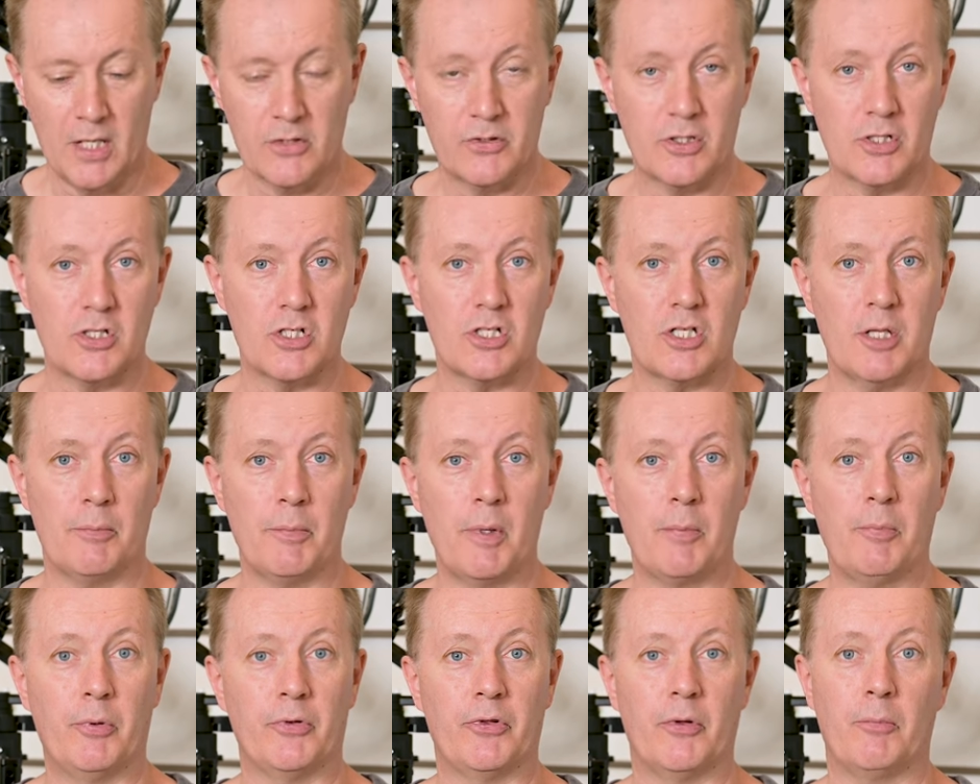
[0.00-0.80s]
So just let
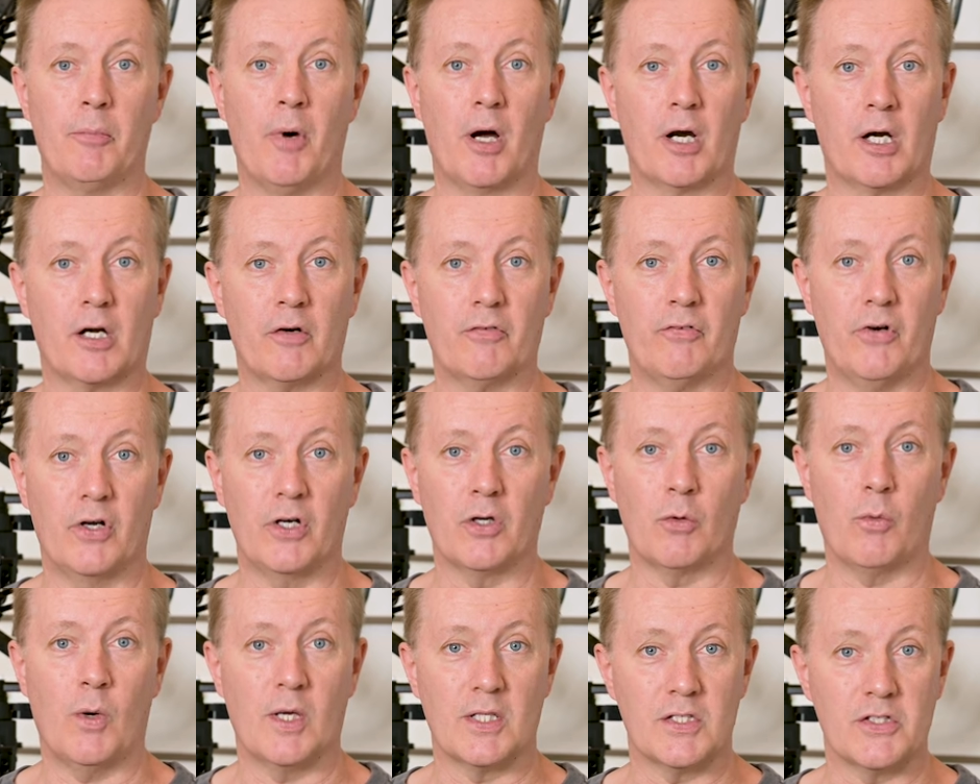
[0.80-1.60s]
me put the
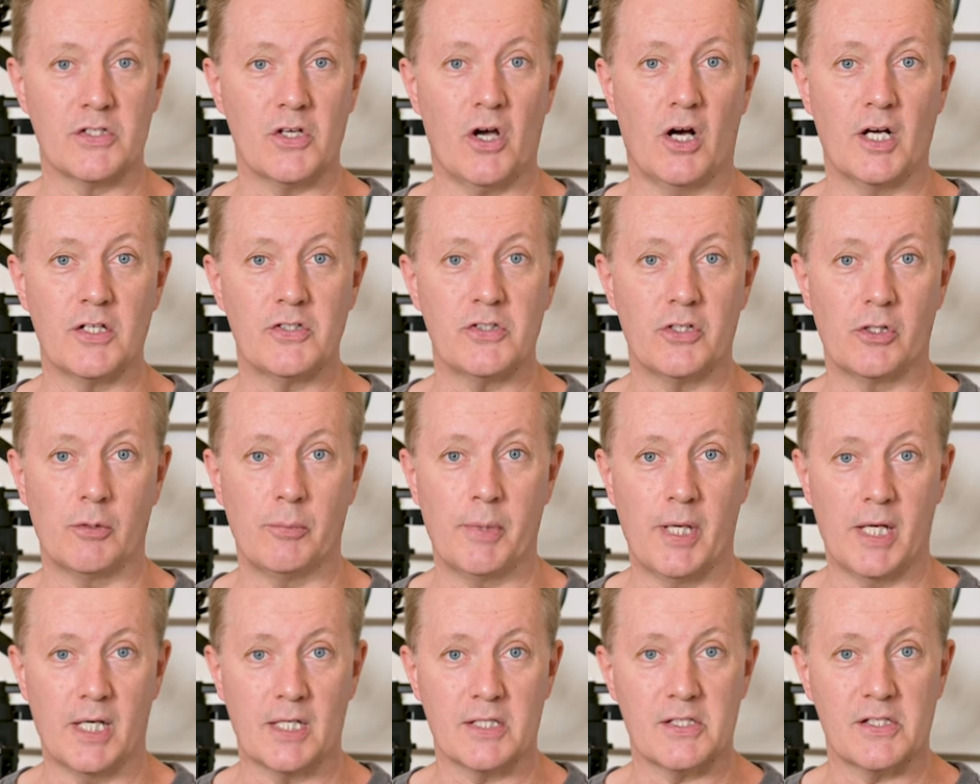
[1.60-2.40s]
microphone to one side so
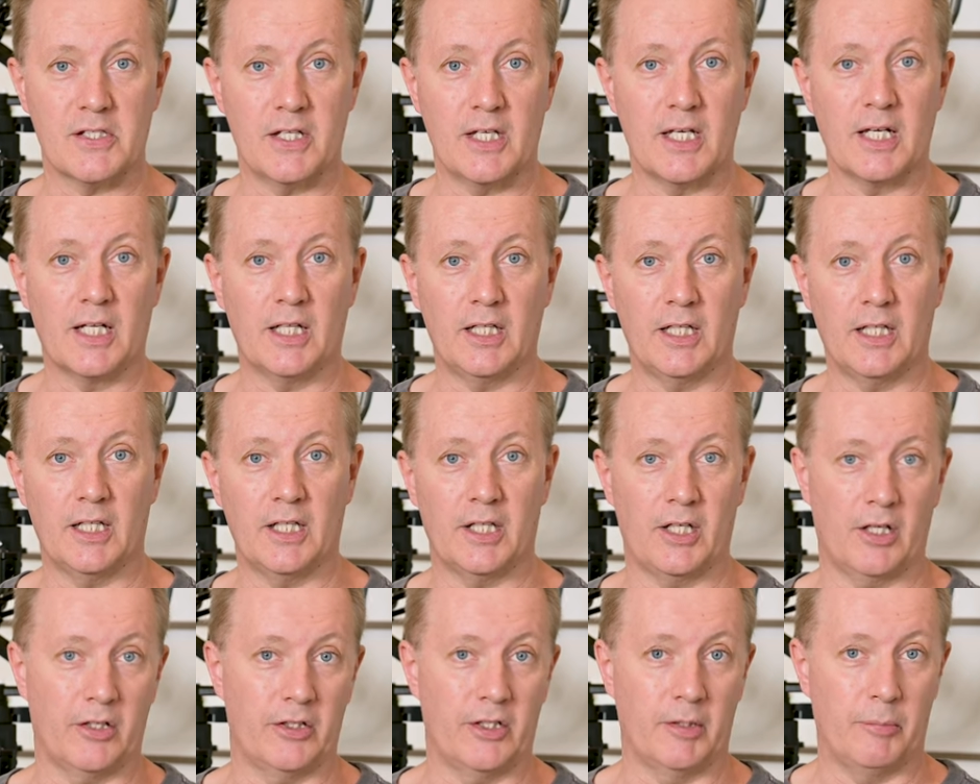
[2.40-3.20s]
you'll be able to see
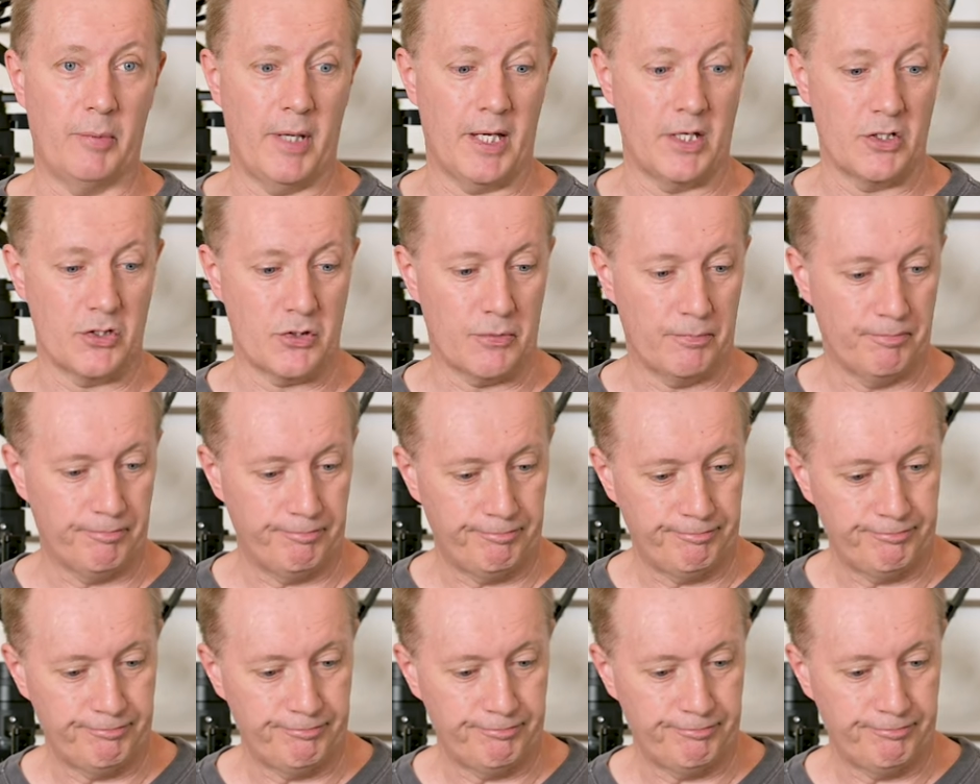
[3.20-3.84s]
clearly on the bench.